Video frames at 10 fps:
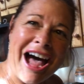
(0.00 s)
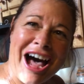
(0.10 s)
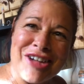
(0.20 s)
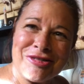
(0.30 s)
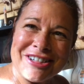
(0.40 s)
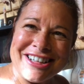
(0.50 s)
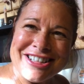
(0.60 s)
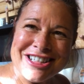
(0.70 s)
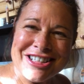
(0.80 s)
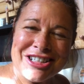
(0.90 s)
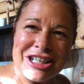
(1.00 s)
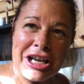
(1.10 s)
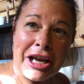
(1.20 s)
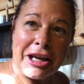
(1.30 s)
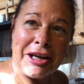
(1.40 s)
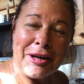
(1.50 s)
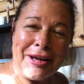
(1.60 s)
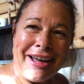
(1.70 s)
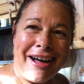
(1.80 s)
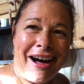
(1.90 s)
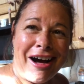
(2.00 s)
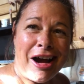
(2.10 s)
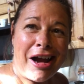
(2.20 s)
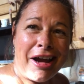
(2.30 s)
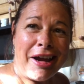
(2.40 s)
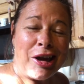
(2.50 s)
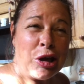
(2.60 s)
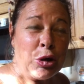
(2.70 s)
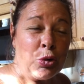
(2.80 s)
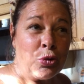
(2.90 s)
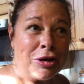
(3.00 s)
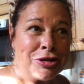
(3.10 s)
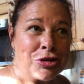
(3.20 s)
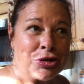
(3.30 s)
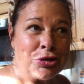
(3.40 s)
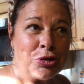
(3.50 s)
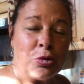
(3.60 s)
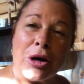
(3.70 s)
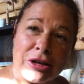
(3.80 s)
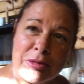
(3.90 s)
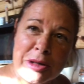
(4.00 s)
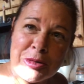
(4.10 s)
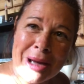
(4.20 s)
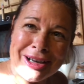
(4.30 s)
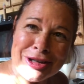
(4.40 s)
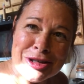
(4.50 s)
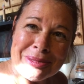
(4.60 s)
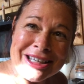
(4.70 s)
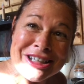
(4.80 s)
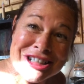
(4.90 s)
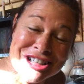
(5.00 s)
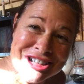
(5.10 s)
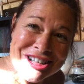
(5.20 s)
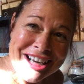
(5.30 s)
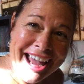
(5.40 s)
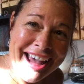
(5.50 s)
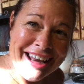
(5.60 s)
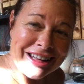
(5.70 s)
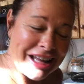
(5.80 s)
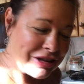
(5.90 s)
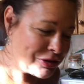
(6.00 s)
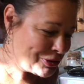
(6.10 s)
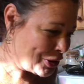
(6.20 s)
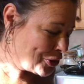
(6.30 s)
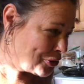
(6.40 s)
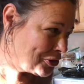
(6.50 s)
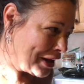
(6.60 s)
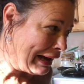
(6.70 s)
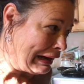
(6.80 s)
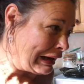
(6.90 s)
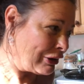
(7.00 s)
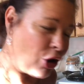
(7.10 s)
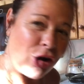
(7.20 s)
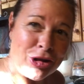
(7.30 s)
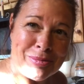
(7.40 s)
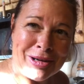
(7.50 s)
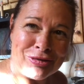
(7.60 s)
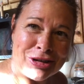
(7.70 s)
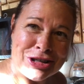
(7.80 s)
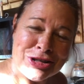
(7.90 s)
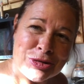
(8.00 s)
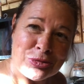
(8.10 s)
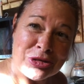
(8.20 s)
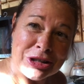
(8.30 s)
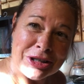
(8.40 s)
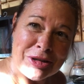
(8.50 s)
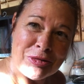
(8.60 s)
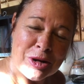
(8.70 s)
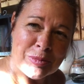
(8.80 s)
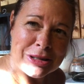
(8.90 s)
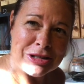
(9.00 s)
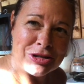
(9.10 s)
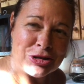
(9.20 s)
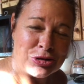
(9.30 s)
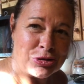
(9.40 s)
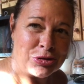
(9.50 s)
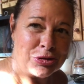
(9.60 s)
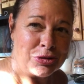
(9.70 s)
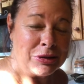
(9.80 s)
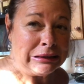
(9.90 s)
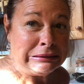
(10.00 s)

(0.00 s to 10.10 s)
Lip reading: Hi friends, tonight I want to welcome you back into my kitchen and let you know that all of my friends really want me to